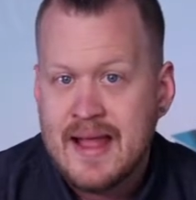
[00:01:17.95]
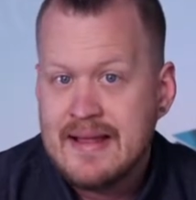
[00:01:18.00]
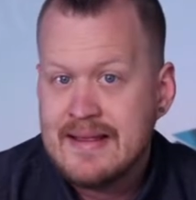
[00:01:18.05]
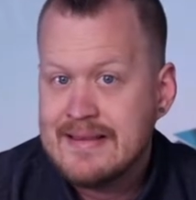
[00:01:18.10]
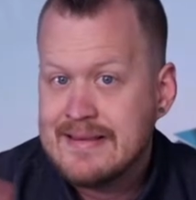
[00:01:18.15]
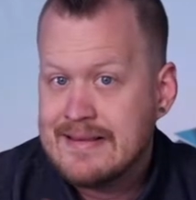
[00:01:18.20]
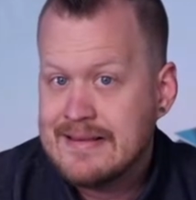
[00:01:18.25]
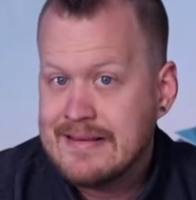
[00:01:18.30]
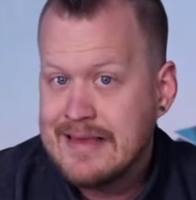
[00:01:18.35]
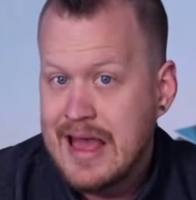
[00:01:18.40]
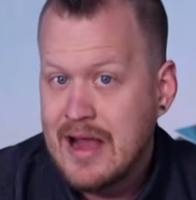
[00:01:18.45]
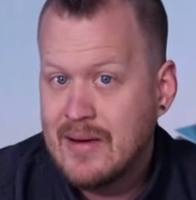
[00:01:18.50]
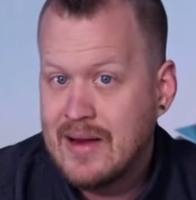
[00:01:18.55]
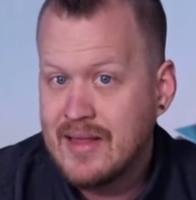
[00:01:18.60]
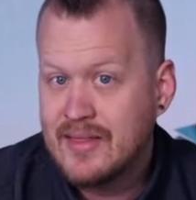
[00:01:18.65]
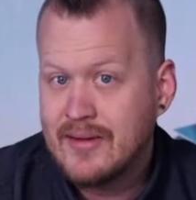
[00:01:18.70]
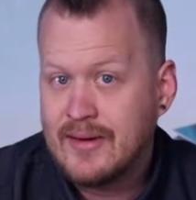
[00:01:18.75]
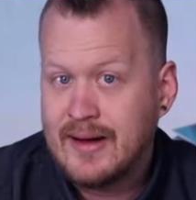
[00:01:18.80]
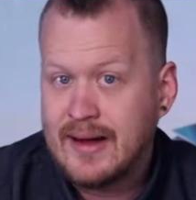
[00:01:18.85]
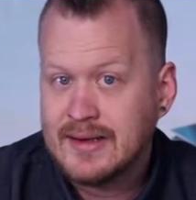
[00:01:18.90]
Scary
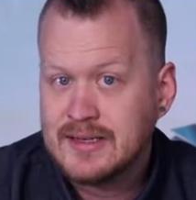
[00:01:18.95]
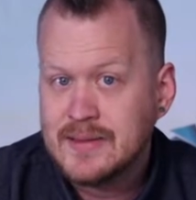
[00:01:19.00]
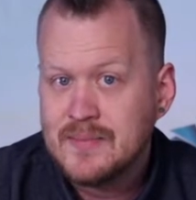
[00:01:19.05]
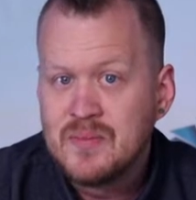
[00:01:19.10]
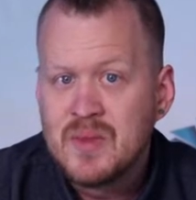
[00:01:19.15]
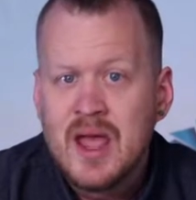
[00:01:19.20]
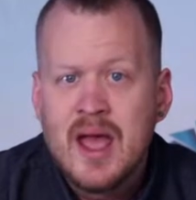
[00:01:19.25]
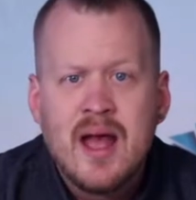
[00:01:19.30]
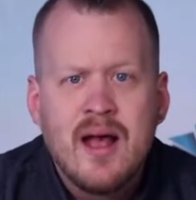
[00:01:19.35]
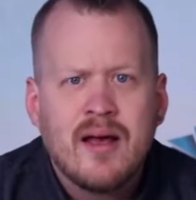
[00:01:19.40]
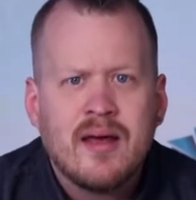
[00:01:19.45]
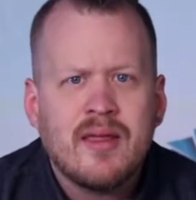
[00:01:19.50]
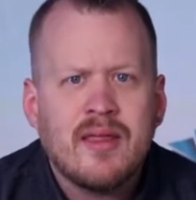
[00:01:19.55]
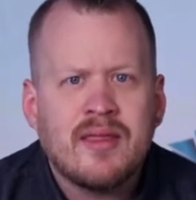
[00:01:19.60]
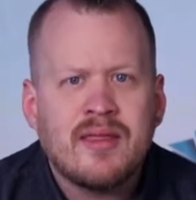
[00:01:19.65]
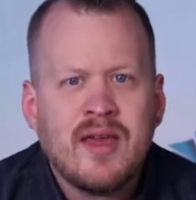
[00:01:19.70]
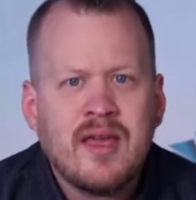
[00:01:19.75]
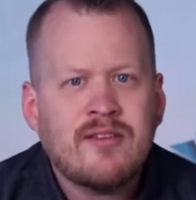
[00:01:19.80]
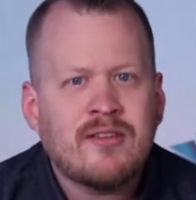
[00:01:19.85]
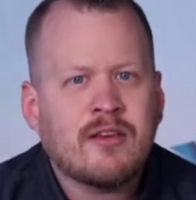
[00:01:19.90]
thought.
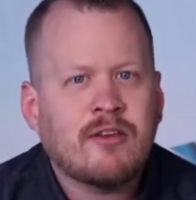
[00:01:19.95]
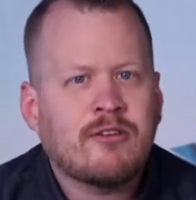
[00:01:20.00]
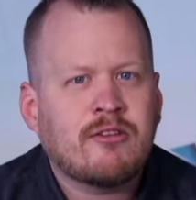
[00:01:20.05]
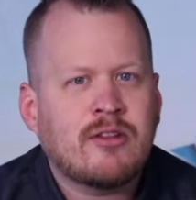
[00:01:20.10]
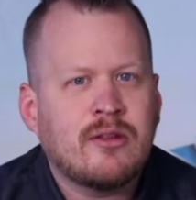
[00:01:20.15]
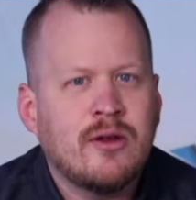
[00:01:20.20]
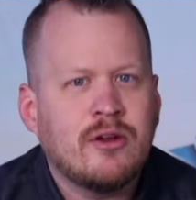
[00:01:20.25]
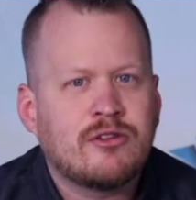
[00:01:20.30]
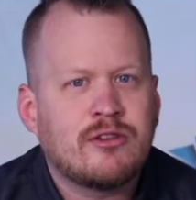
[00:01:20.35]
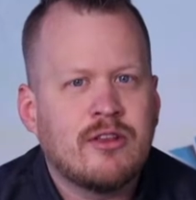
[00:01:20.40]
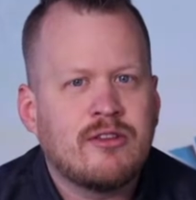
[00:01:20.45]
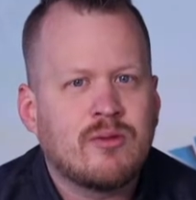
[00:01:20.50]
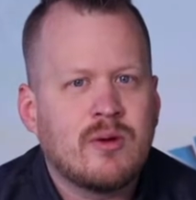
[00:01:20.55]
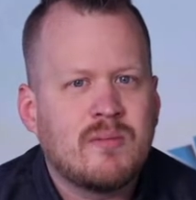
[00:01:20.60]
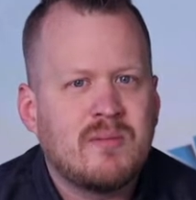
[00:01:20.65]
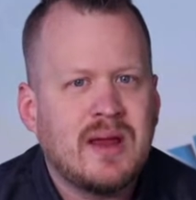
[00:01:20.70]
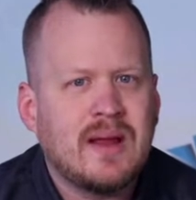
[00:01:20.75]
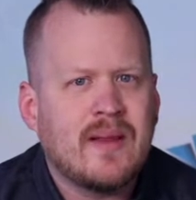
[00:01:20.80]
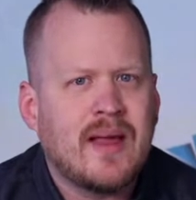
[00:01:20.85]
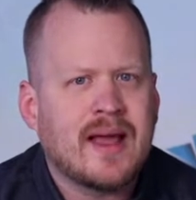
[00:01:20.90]
These exclusions would
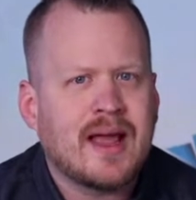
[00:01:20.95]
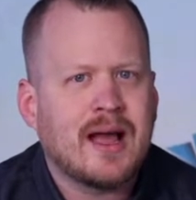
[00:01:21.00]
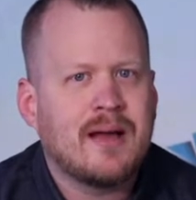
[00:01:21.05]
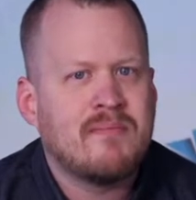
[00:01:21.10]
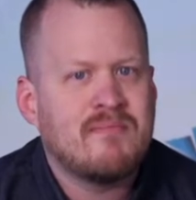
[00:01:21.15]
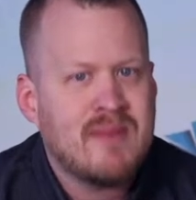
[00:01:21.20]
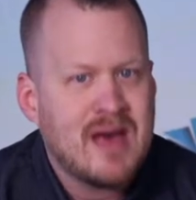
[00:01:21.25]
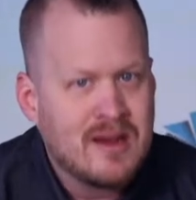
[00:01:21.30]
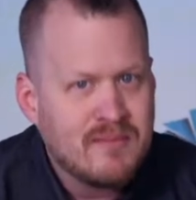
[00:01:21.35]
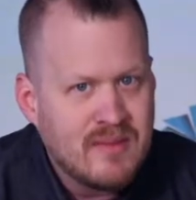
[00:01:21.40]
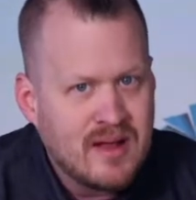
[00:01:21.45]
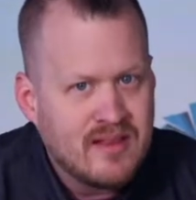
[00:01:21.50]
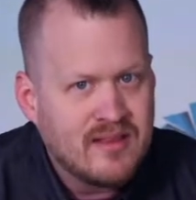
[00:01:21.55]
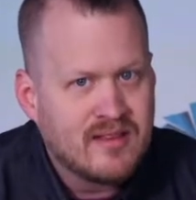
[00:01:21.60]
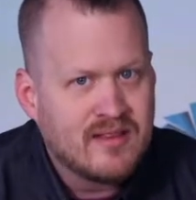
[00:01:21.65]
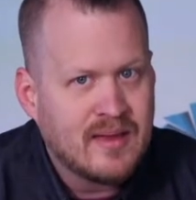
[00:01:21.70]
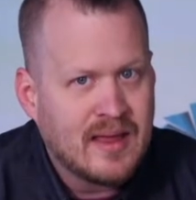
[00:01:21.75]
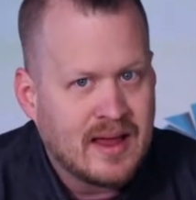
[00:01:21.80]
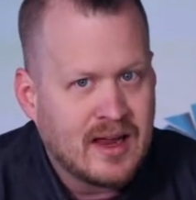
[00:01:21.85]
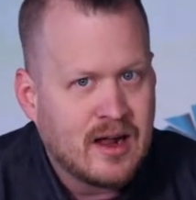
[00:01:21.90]
be like
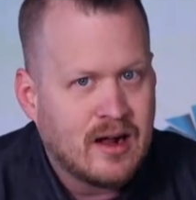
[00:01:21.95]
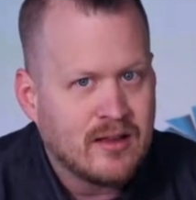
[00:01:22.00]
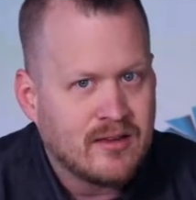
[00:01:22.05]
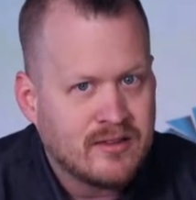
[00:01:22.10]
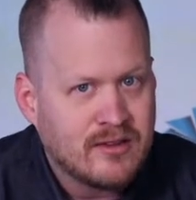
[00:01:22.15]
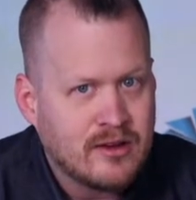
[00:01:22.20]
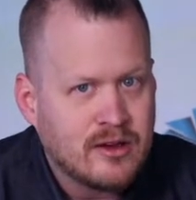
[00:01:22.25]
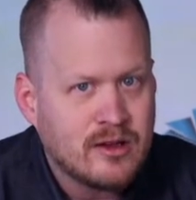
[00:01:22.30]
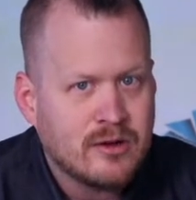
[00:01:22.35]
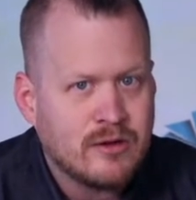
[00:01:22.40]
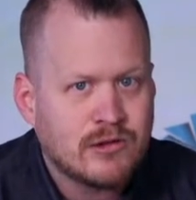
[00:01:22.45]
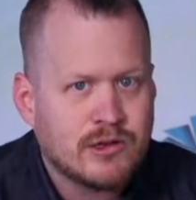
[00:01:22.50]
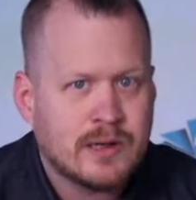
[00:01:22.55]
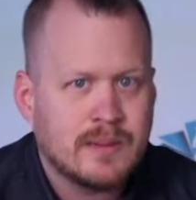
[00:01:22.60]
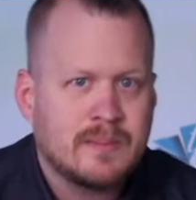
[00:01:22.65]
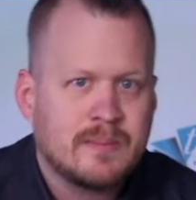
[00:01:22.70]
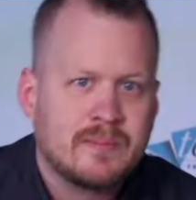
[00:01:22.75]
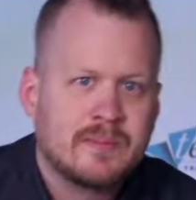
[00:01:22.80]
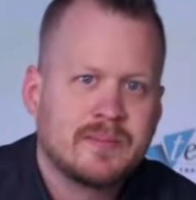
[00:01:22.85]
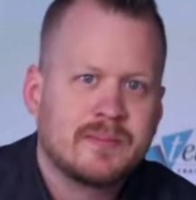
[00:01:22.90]
amendments to that
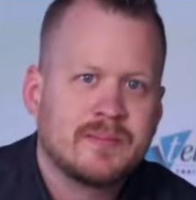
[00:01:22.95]
Constitution.